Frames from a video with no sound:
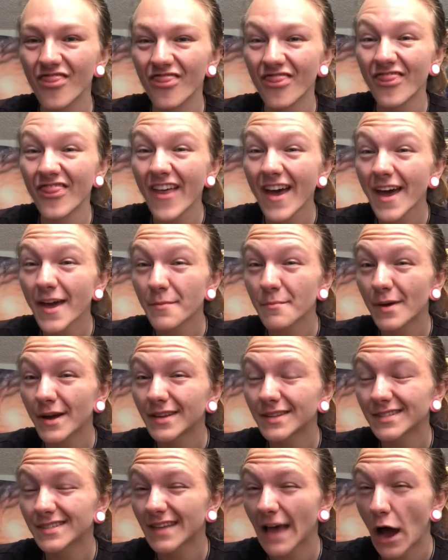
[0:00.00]
that might
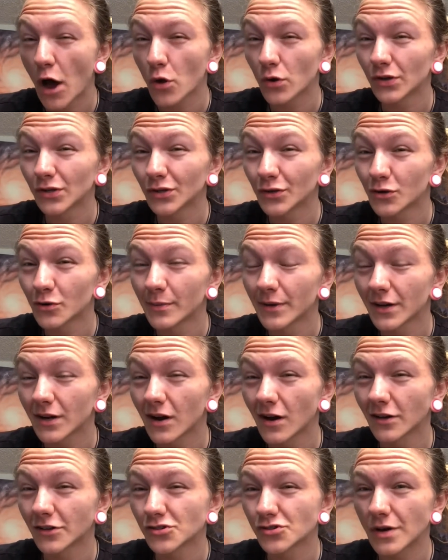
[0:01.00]
sound a little bit
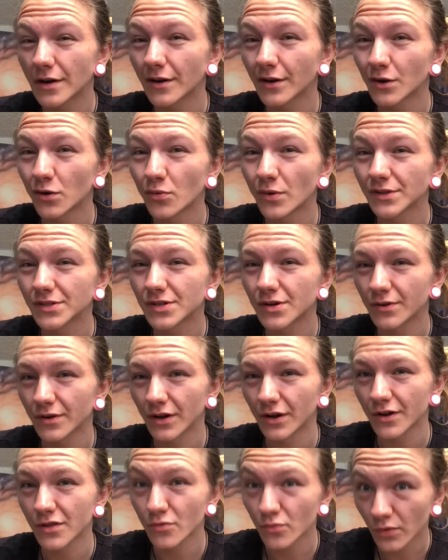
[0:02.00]
contrary to what's going on
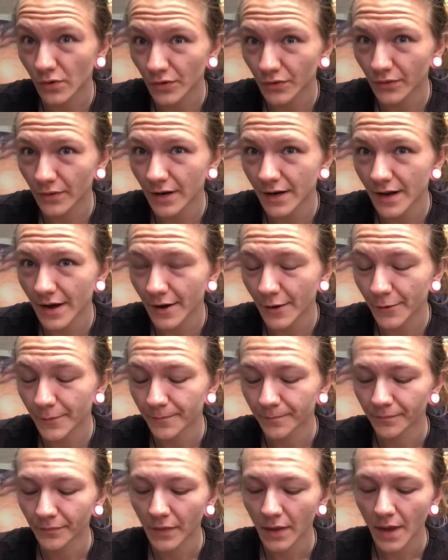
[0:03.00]
in the world right now,
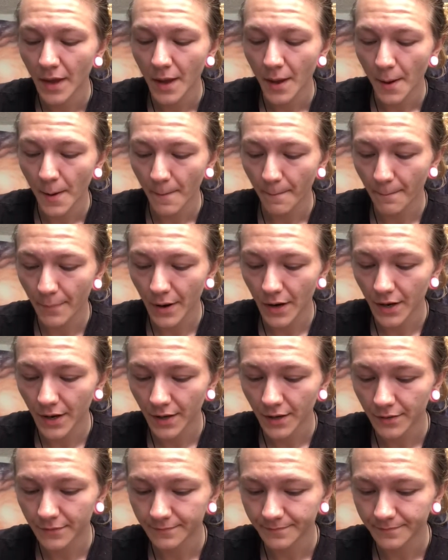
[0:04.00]
but